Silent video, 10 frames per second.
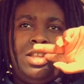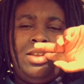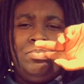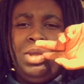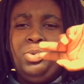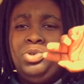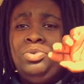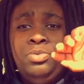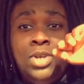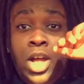Like, people
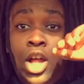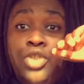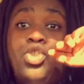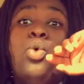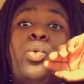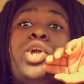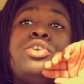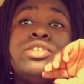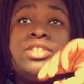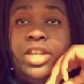do the
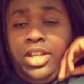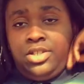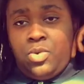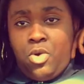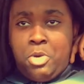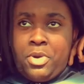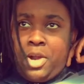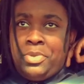weirdest things in Walmart.